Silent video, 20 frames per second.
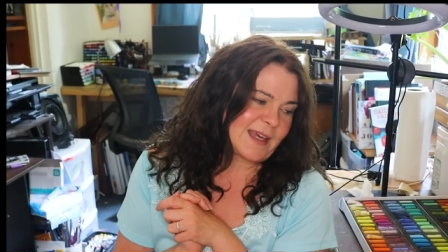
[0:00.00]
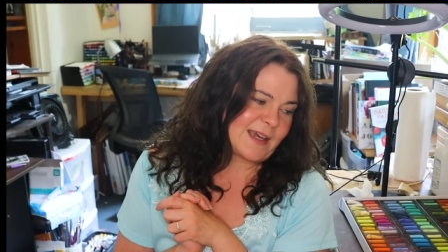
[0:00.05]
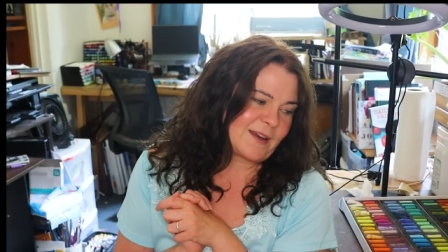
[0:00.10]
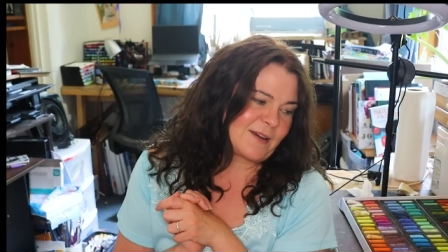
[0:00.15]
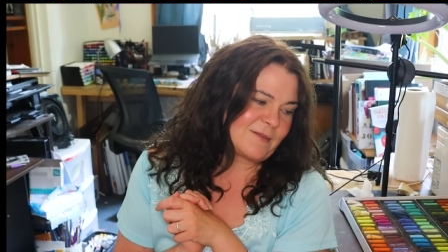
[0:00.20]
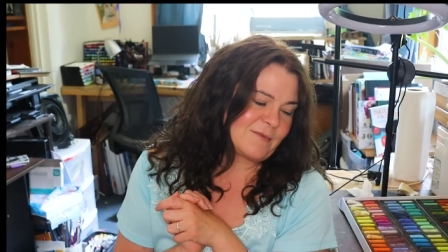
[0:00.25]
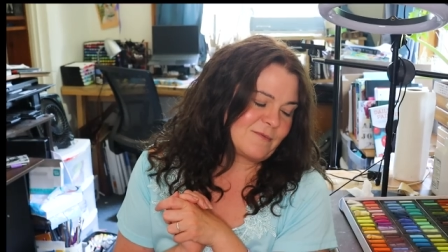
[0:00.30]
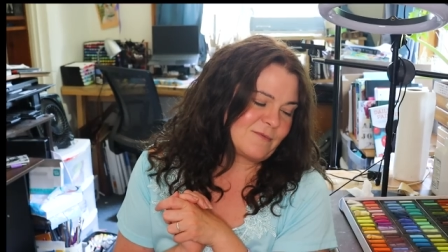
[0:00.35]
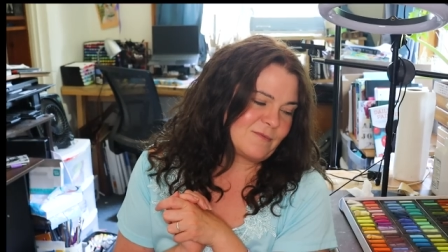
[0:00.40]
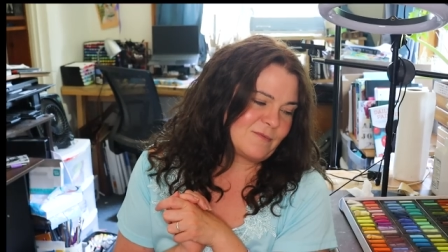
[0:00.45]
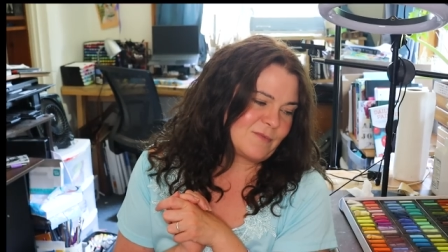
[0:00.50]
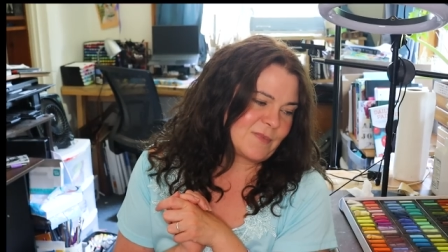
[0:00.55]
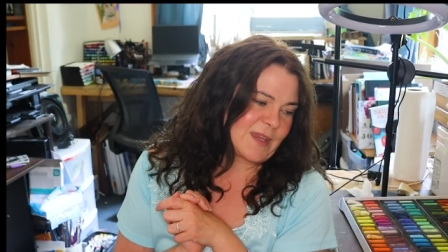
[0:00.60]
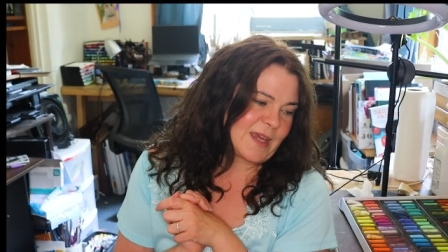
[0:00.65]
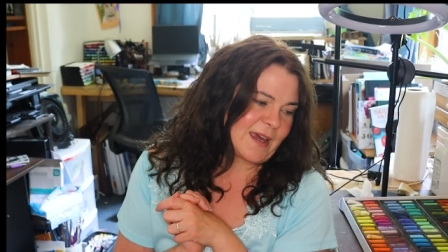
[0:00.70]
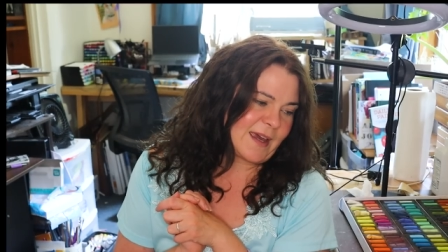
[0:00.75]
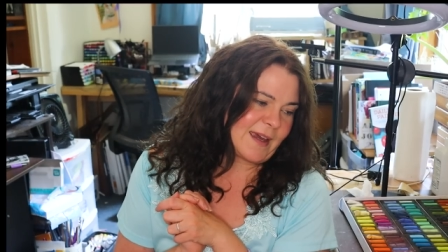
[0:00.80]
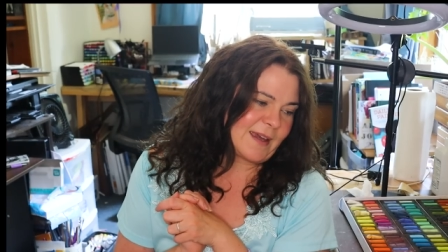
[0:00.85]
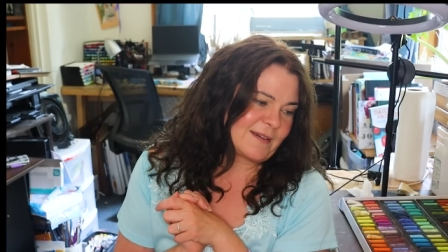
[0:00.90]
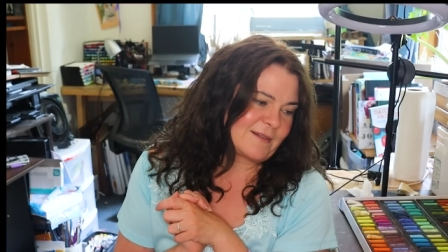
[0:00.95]
that
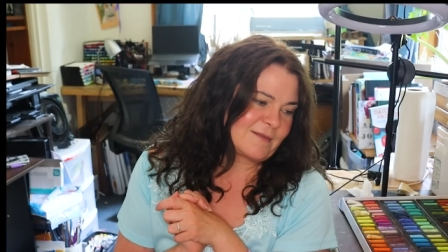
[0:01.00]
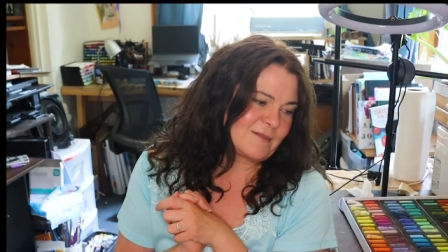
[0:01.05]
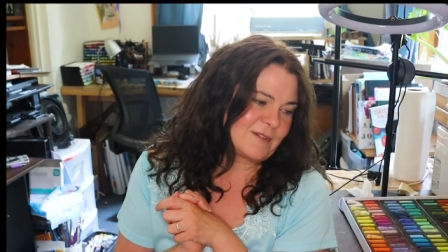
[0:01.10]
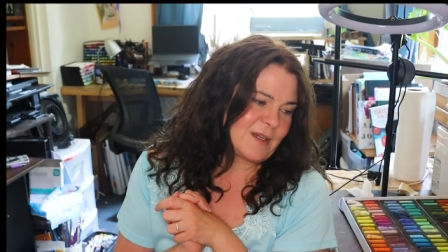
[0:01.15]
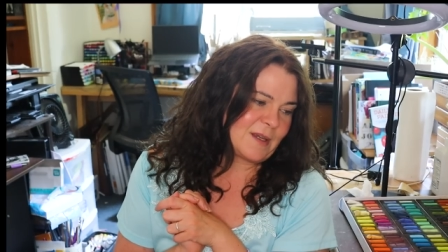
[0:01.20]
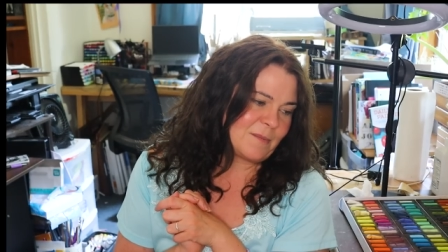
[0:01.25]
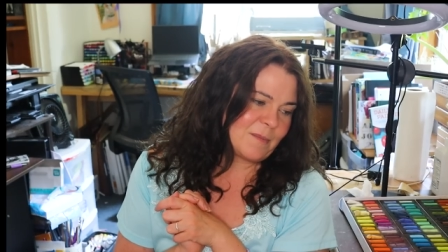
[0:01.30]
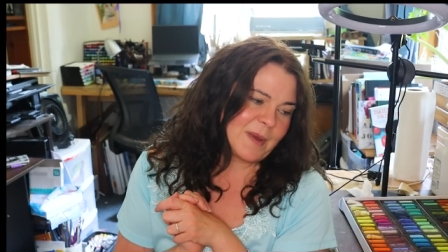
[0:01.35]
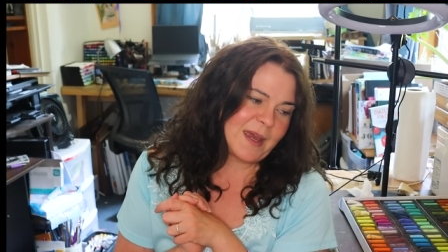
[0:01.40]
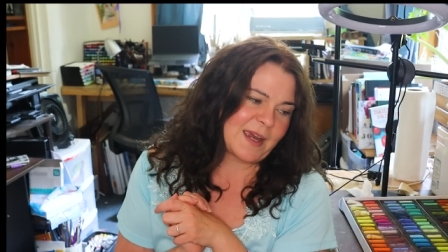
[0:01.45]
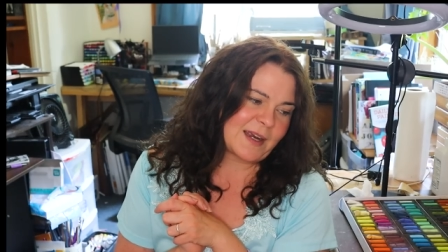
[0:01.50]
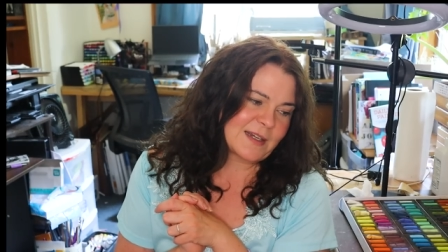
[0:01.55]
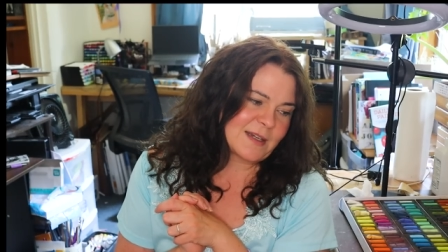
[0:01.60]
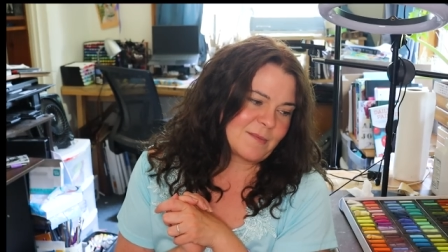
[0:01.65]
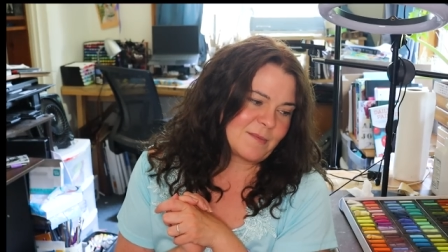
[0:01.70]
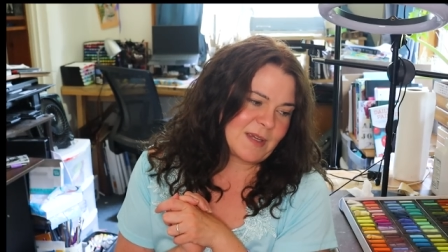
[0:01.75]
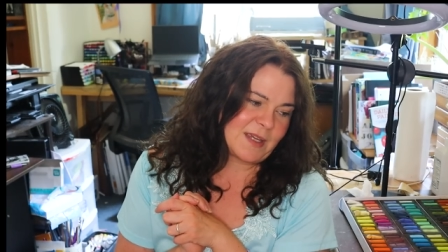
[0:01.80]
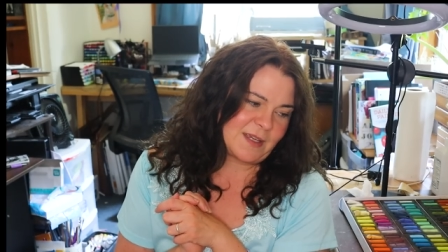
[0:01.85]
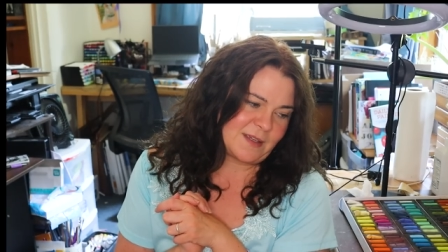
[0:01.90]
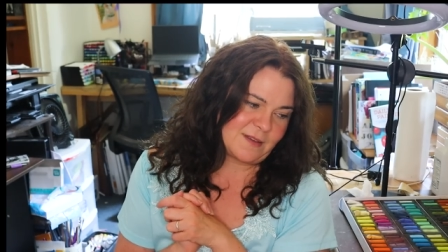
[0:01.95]
that
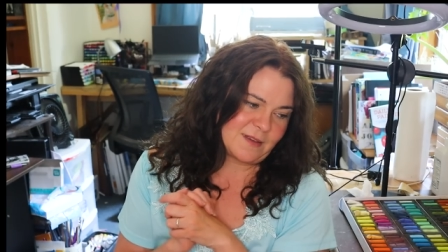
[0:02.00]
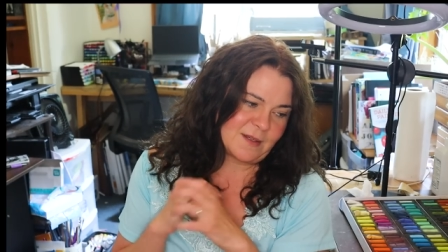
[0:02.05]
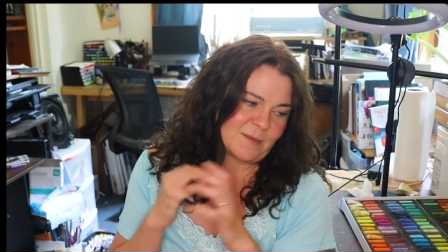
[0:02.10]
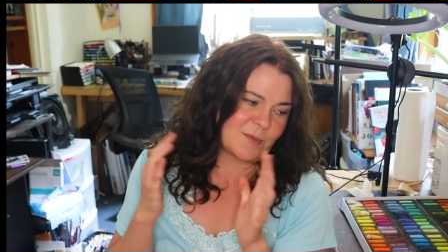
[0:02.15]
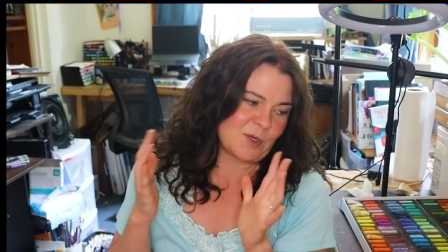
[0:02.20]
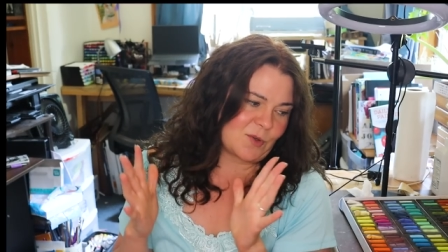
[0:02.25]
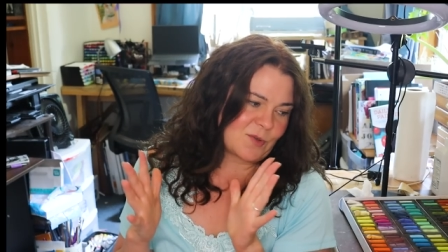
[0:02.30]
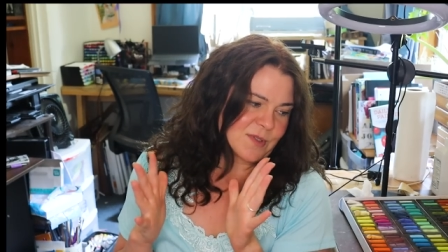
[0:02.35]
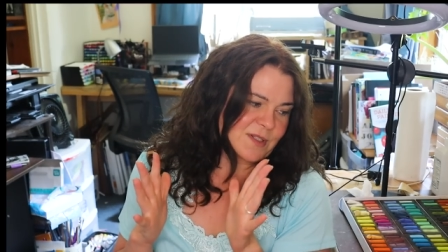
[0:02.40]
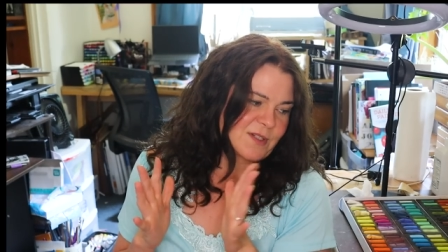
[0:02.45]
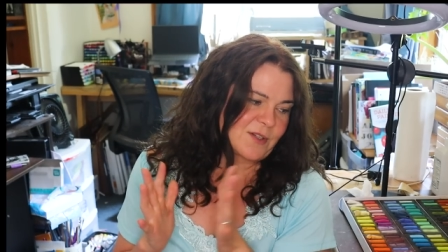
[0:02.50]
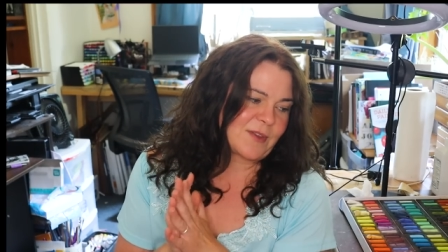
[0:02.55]
impacted me the most.